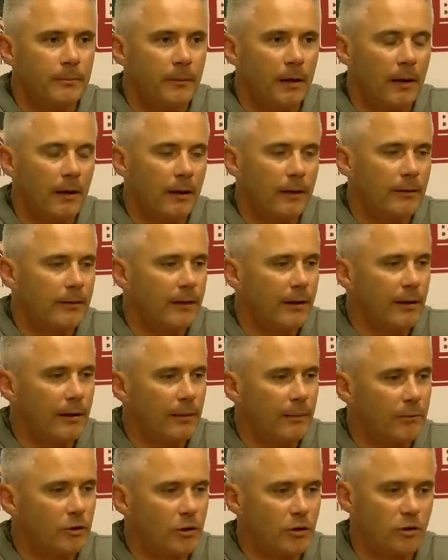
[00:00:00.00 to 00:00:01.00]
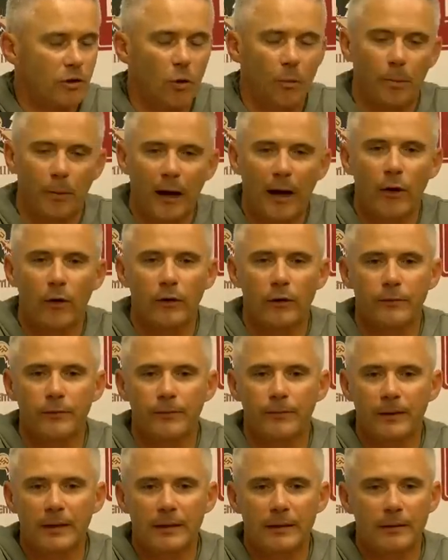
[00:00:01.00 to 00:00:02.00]
and uh, I'm just so proud
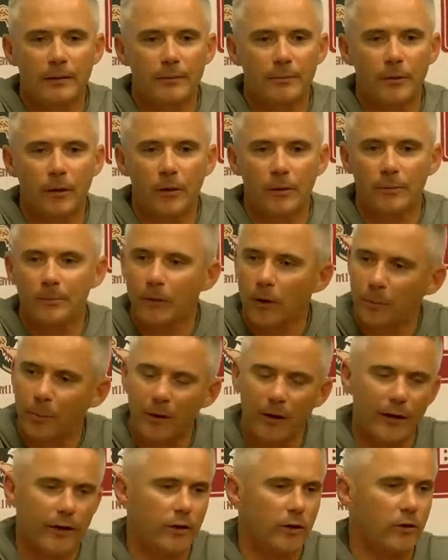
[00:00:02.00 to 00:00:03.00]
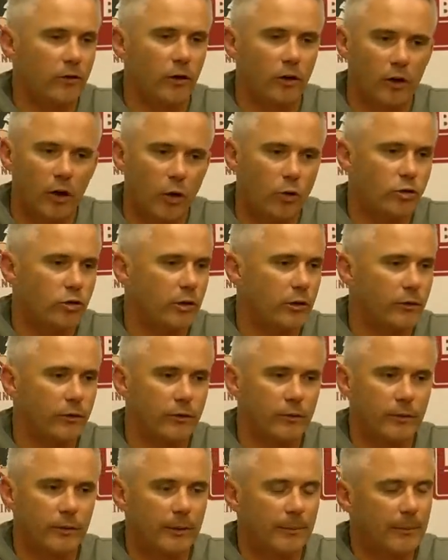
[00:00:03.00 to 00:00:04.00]
of uh, our, our, players, our
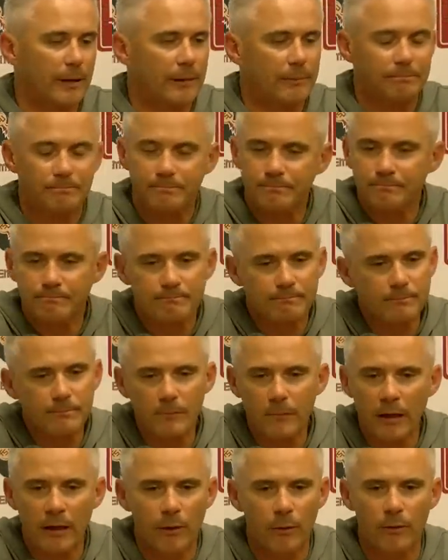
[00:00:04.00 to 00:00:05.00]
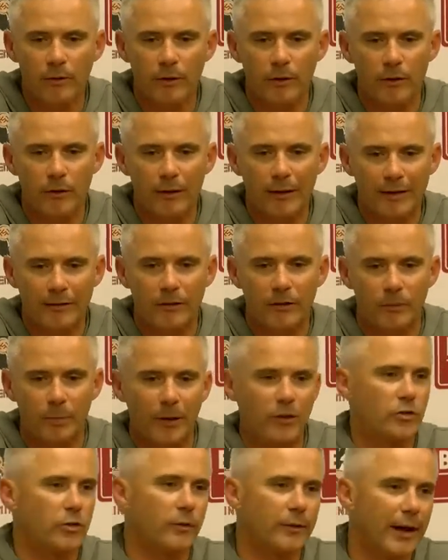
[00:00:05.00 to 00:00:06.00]
coaches. I mean, it was a that's a
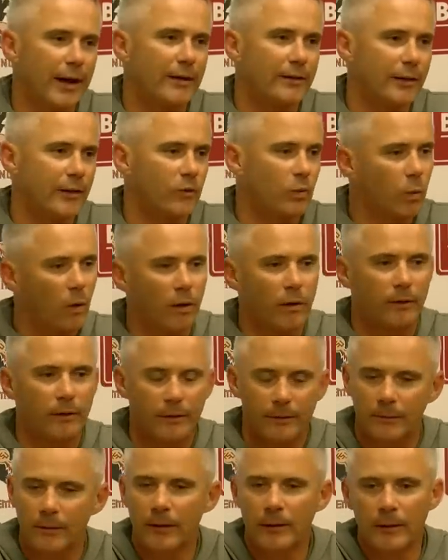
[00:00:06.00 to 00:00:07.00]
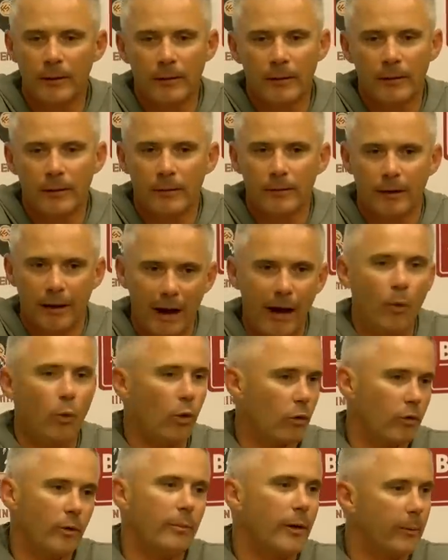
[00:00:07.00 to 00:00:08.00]
special night. That's one that that I
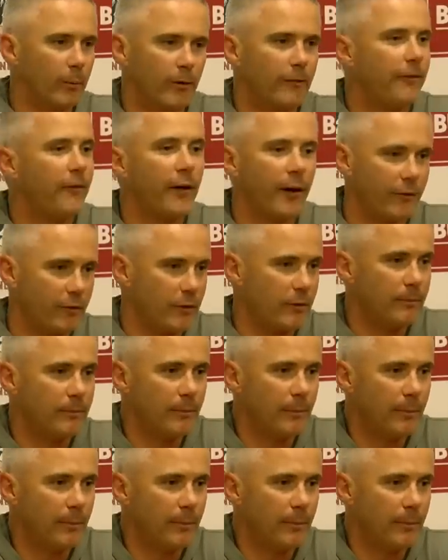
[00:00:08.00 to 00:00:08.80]
will remember forever